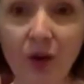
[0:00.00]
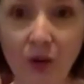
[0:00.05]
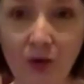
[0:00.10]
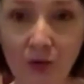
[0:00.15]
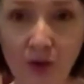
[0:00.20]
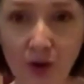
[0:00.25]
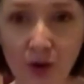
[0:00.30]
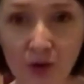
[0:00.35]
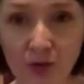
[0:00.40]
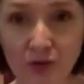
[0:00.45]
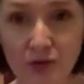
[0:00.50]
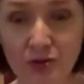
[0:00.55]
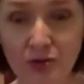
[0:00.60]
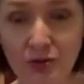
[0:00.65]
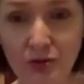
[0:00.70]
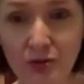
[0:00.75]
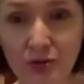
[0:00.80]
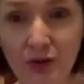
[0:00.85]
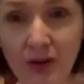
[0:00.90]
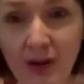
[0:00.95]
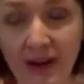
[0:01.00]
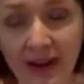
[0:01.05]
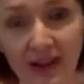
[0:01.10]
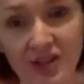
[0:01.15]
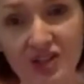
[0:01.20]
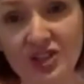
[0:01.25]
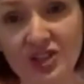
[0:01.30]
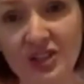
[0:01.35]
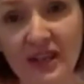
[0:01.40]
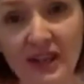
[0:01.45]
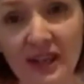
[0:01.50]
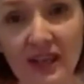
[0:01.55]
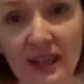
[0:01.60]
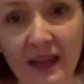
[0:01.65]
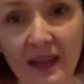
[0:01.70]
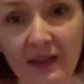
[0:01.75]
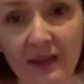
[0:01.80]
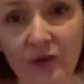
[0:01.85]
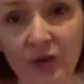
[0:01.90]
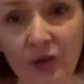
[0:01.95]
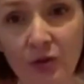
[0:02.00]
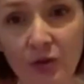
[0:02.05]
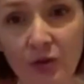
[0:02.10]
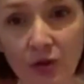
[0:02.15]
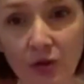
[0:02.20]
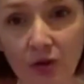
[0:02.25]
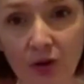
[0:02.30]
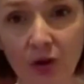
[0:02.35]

coleslaw, and actually, if you look